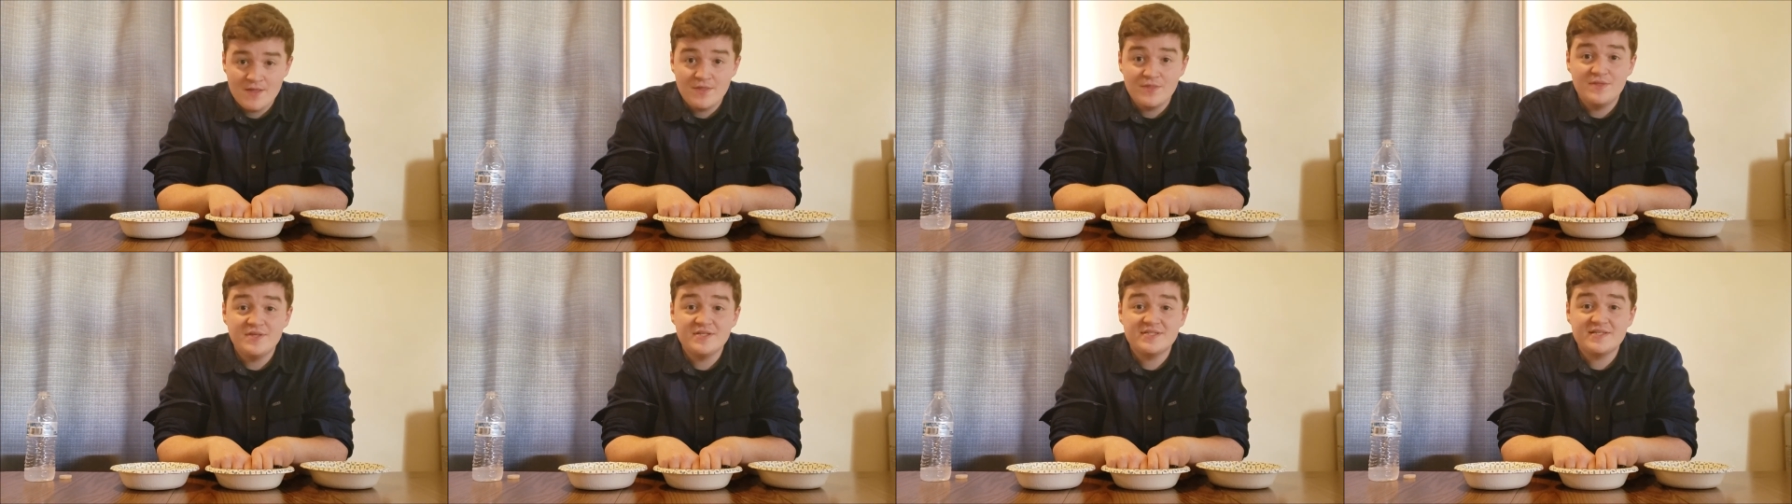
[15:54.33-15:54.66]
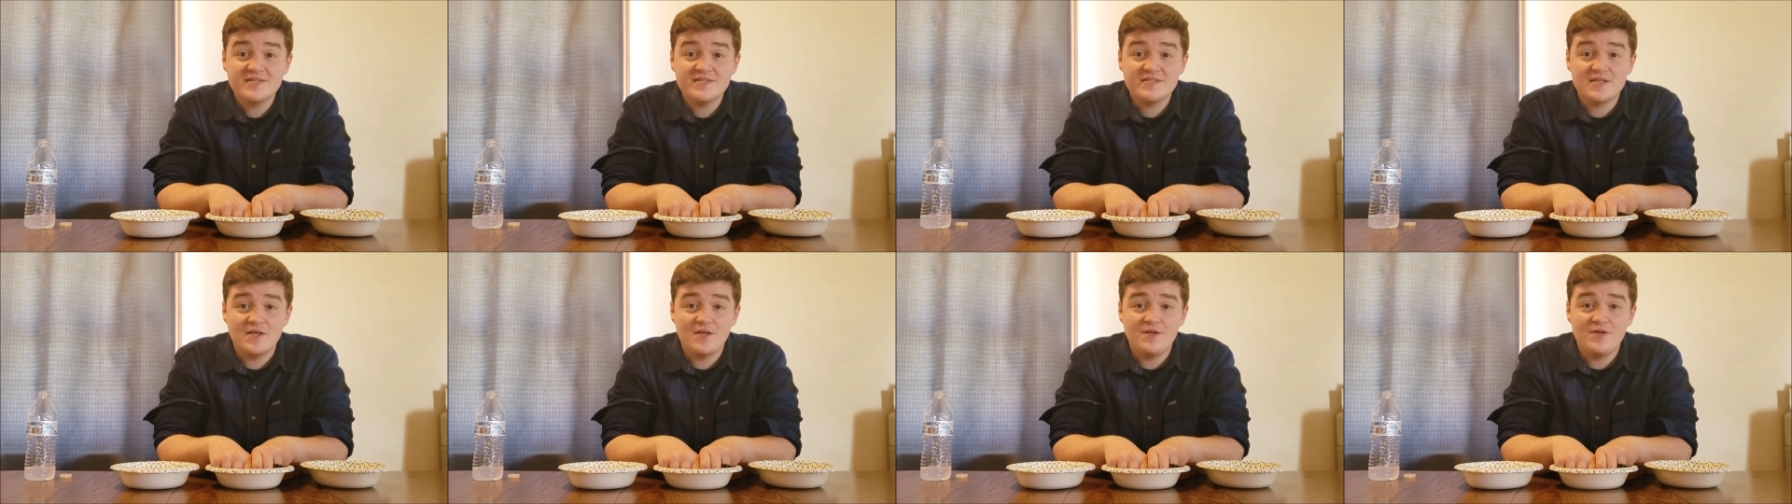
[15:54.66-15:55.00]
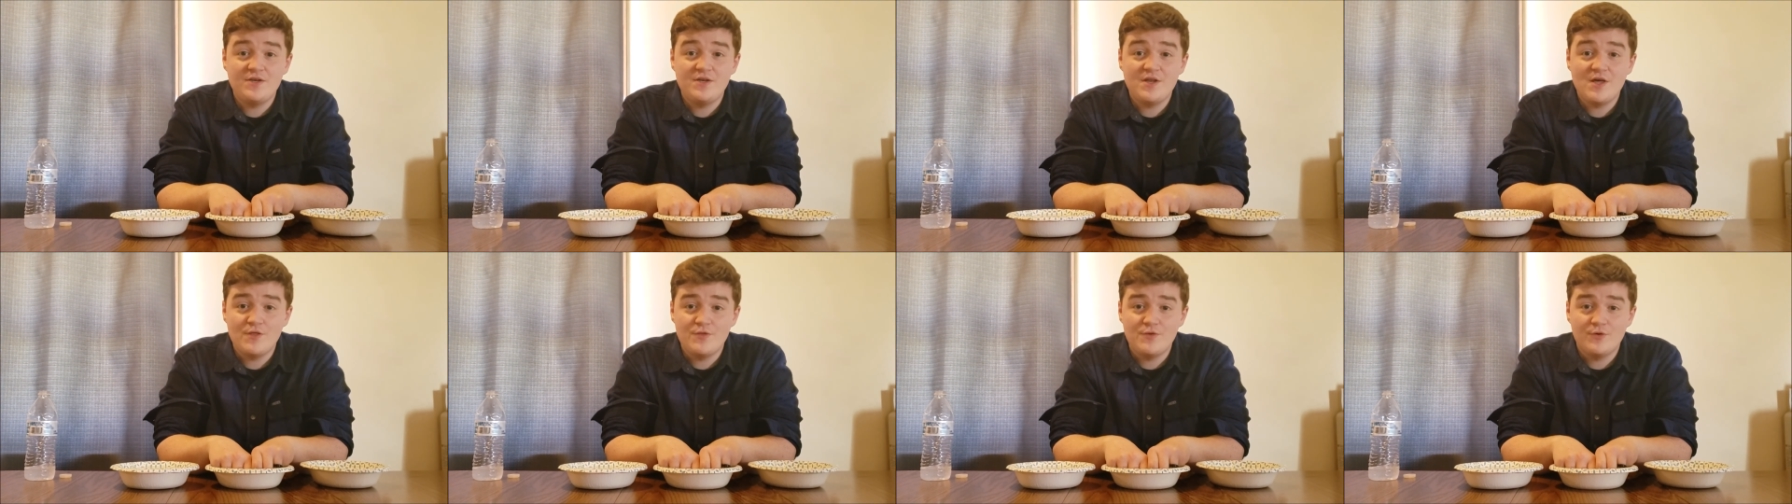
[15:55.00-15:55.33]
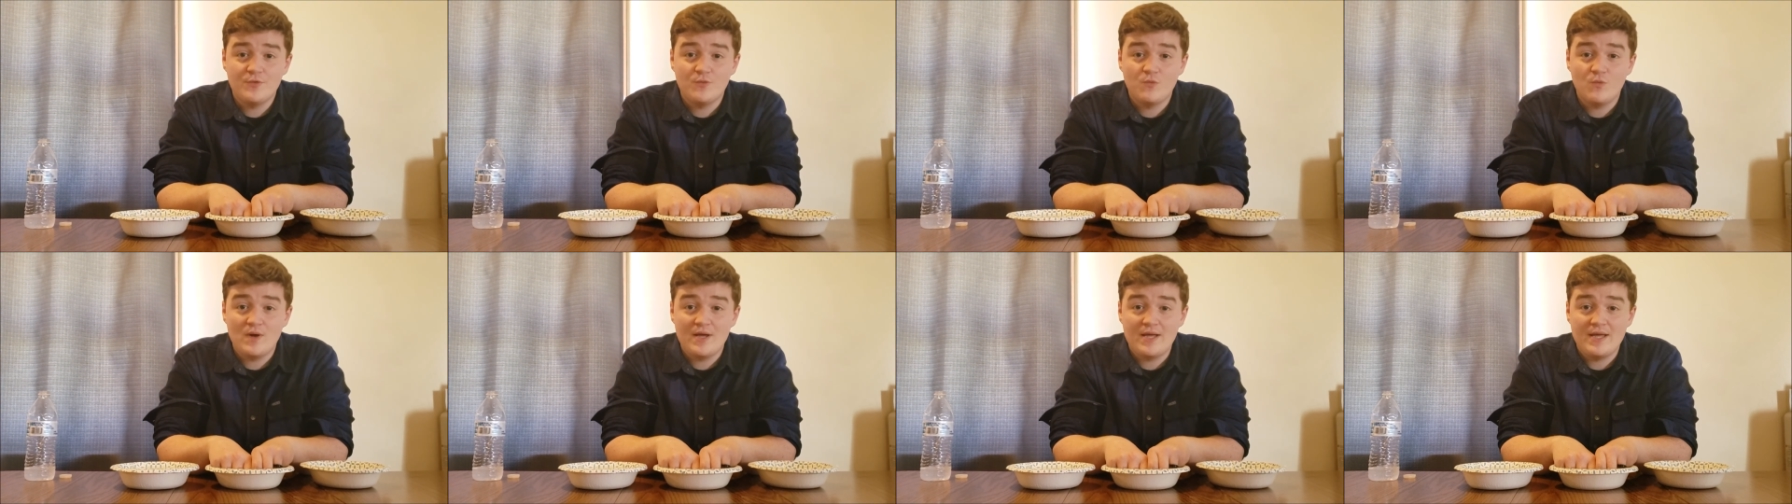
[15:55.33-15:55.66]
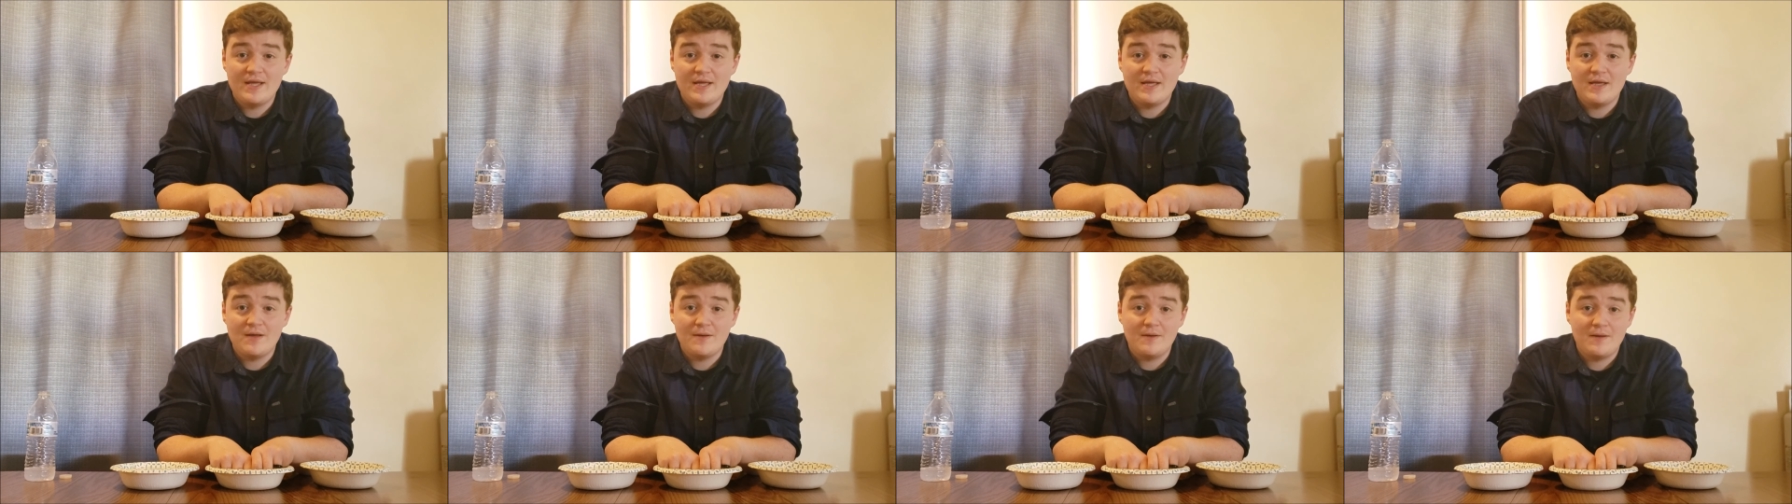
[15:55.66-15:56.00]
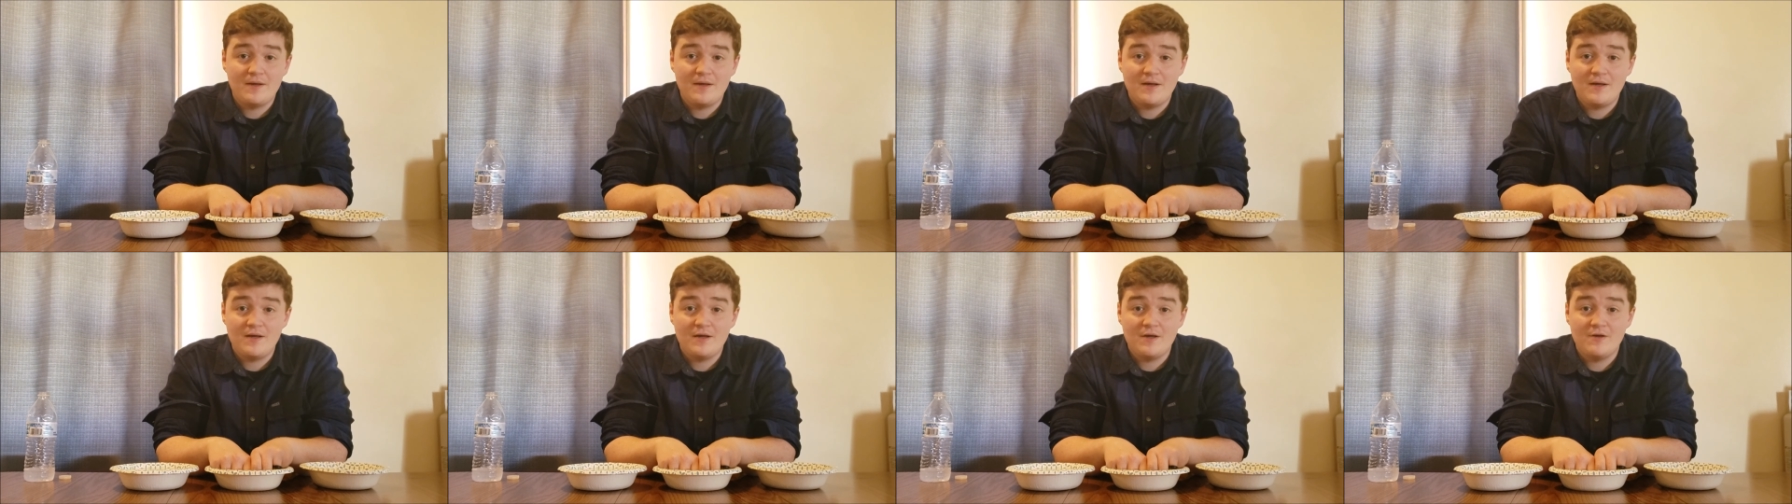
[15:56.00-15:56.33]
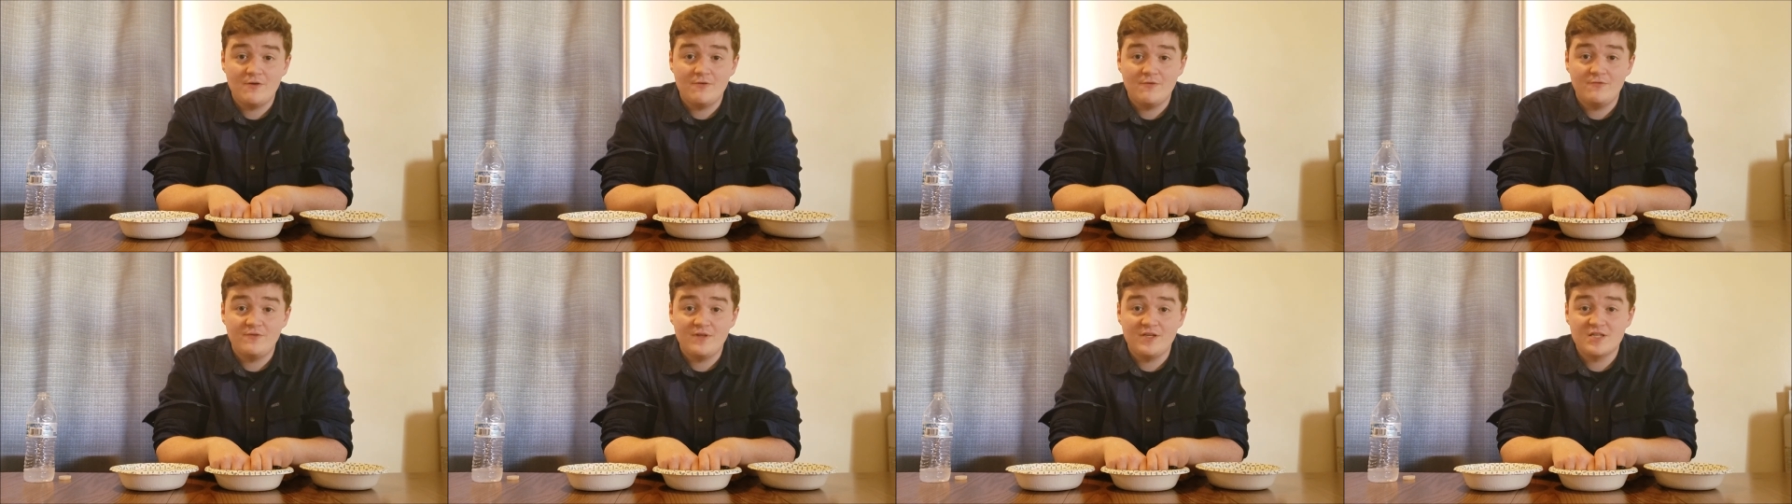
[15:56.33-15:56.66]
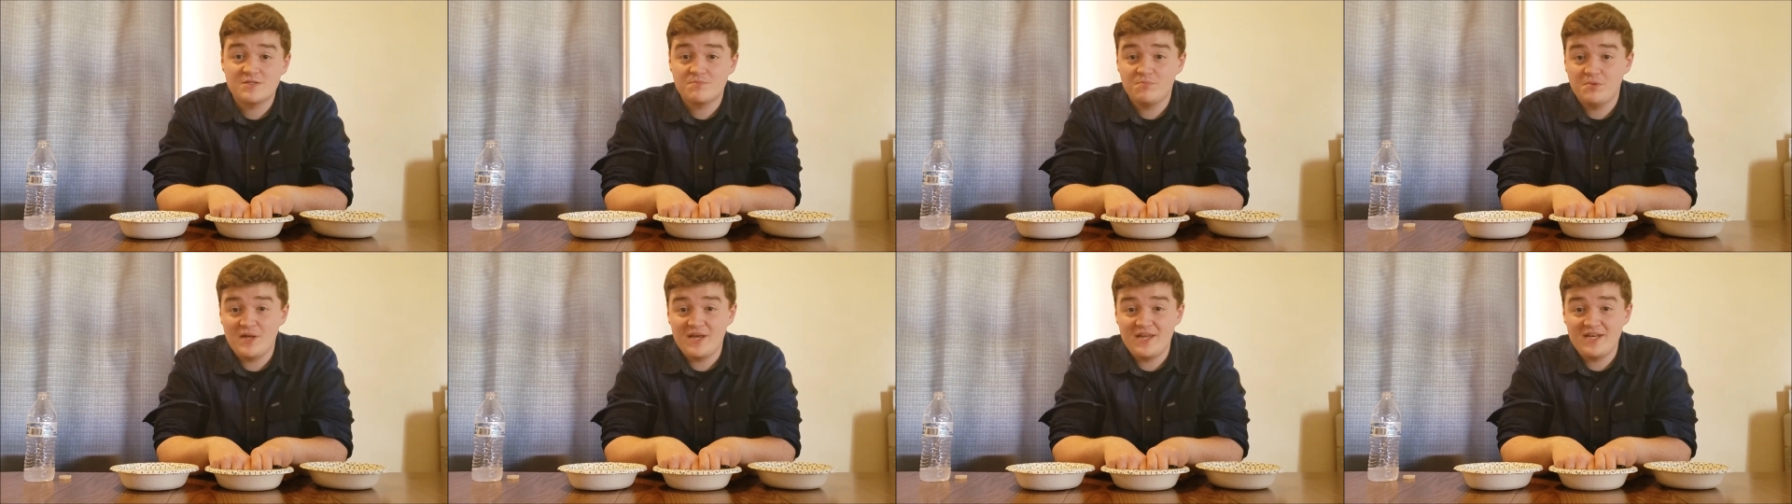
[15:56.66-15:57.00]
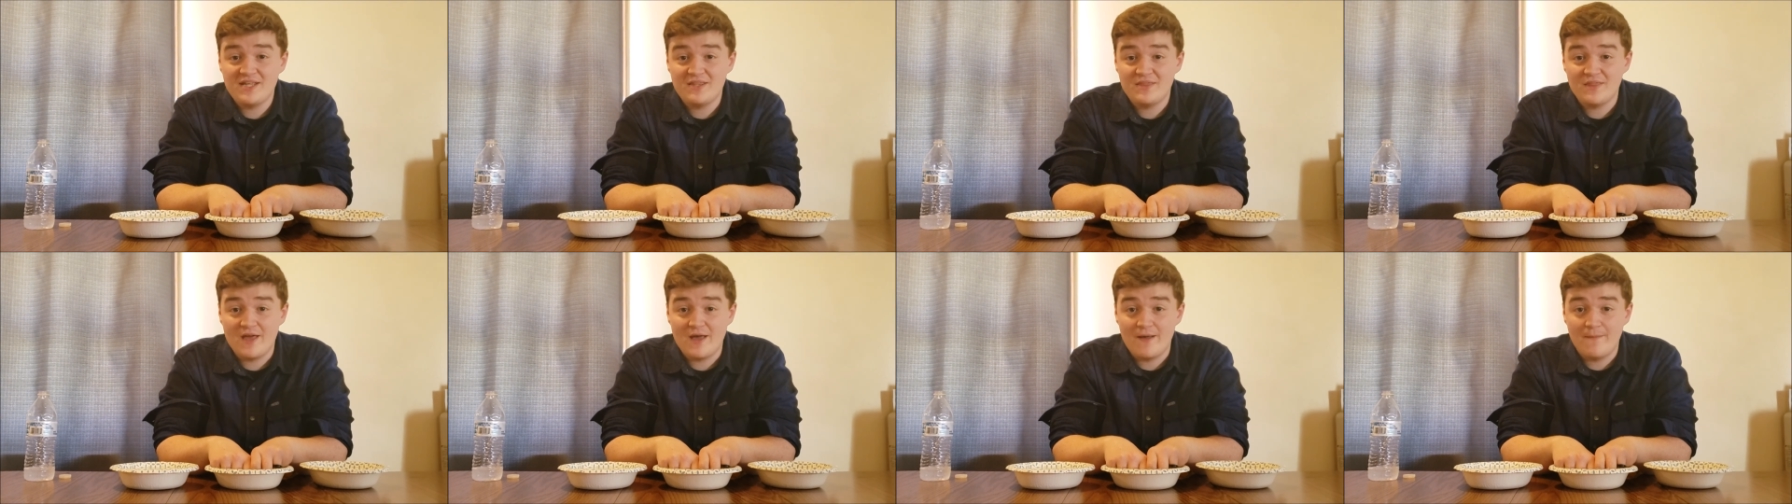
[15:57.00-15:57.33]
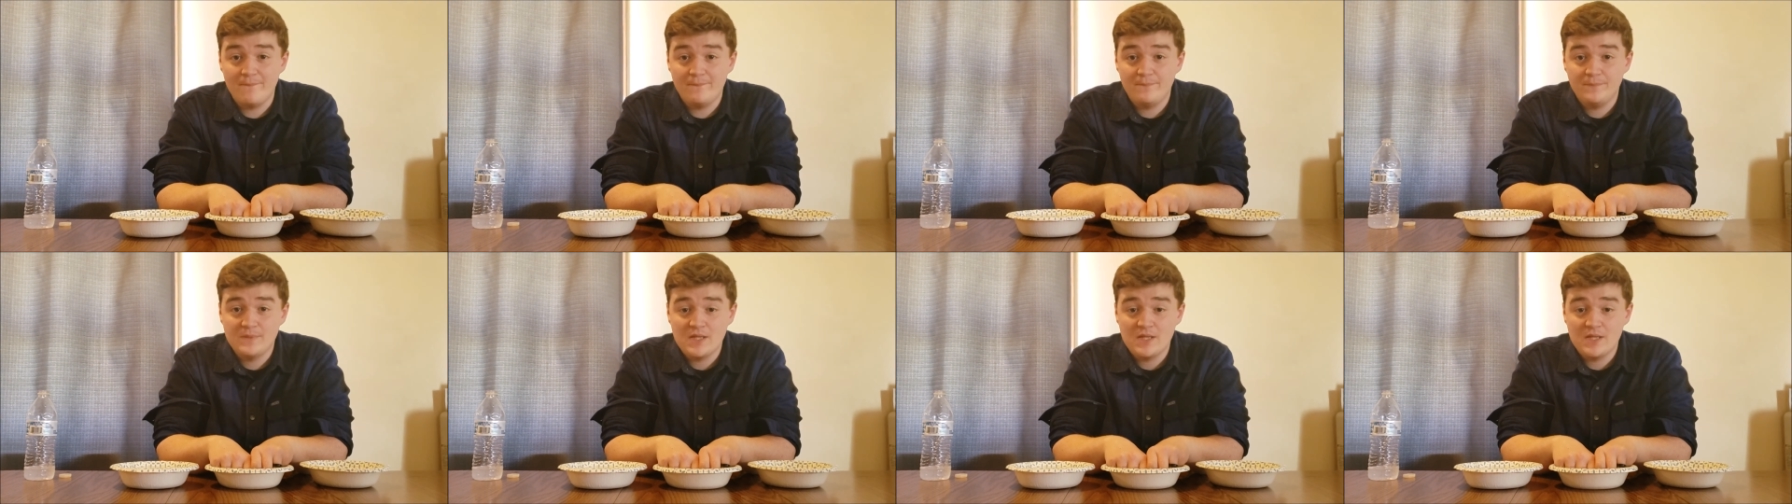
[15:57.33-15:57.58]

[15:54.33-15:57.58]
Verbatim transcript: This is another way of explaining that.